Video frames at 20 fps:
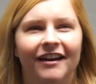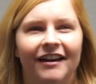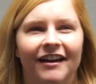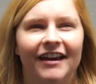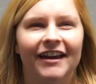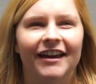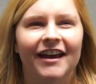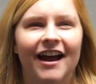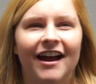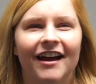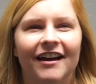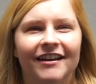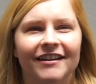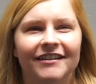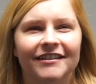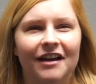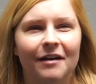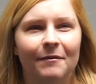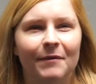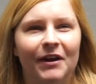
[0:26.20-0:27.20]
Hey
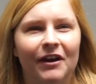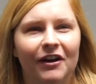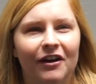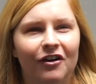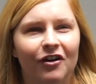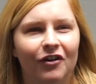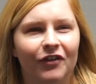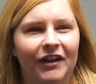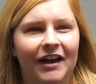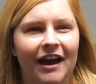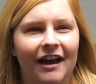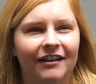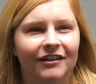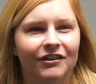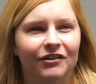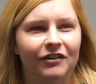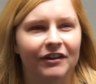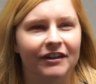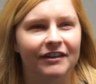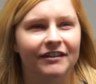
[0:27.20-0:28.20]
guys, I'm here on the
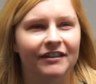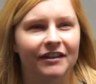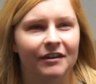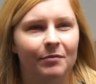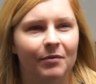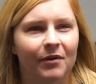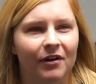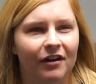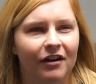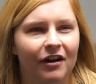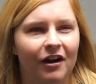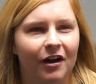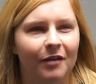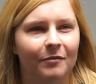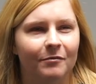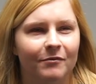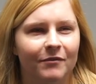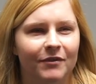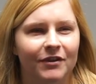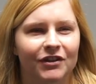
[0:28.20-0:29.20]
Caledonian sleeper.
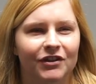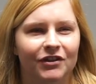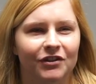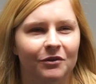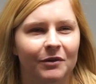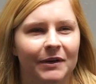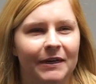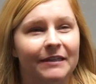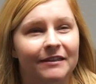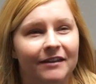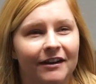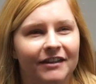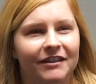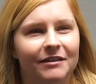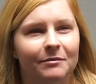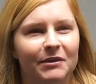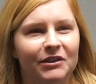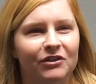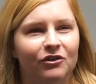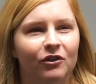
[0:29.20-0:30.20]
I'm so excited
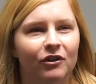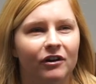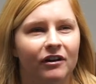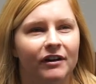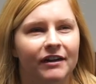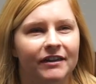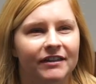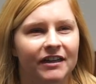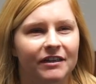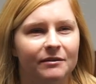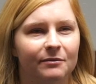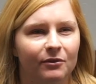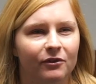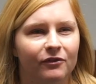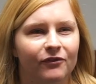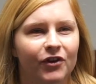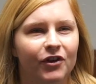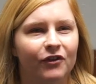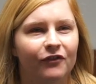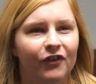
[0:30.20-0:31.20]
to be doing an accessible
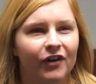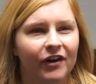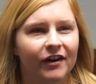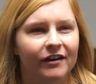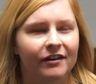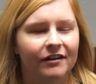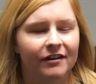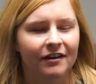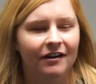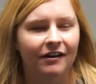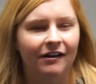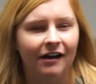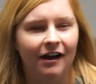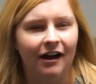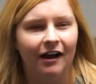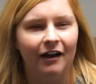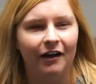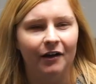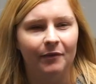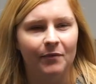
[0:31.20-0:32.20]
review for it.
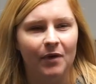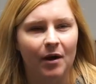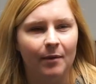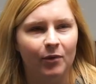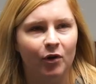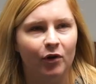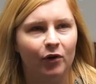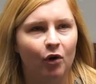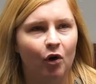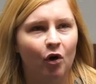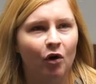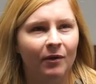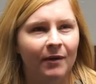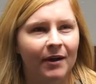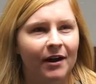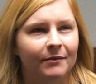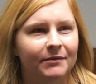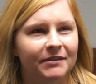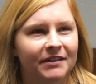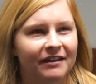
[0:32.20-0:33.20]
I'm going all the
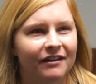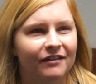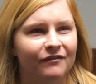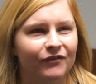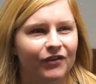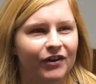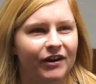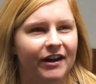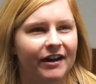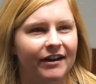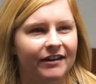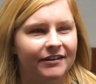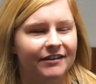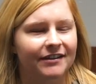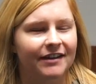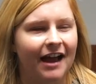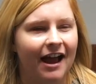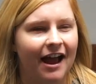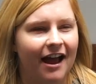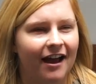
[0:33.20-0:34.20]
way up to
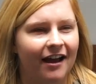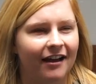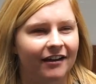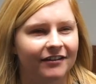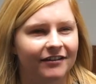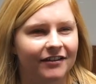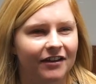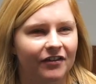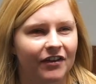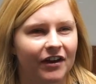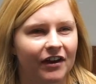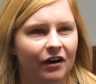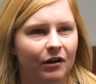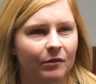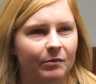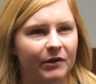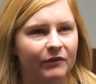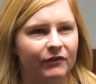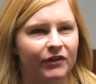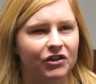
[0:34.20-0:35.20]
Inverness and then
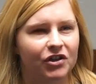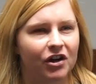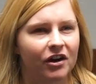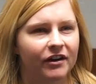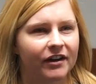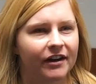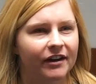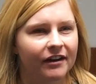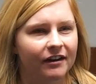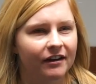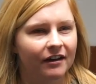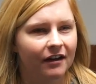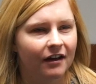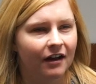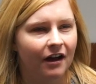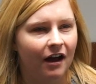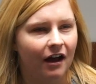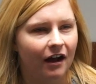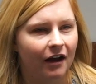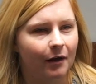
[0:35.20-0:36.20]
I'll be returning.
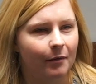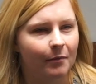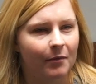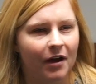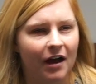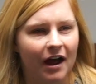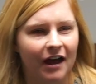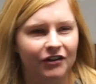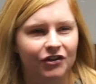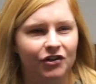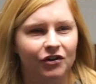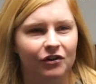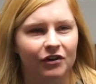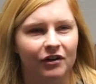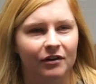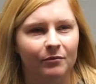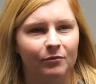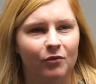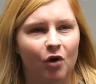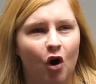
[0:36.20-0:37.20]
As you
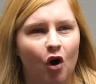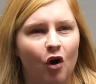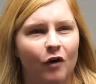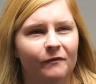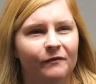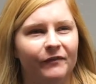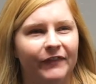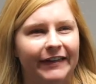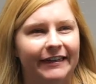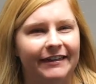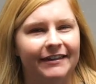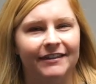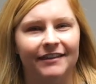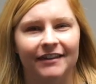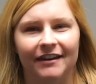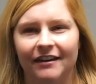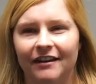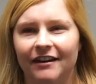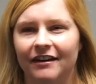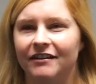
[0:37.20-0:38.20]
can hopefully
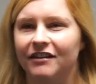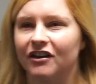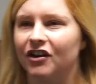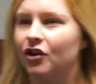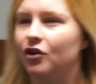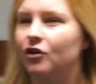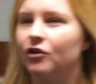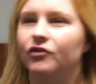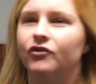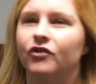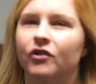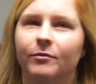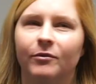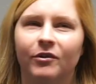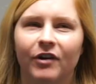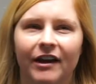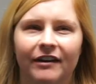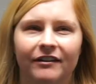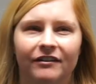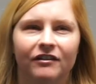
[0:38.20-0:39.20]
see, it's a huge room.
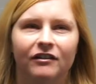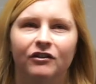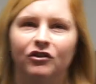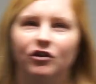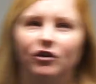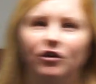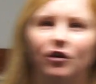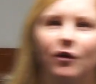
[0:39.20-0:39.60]
Grant, do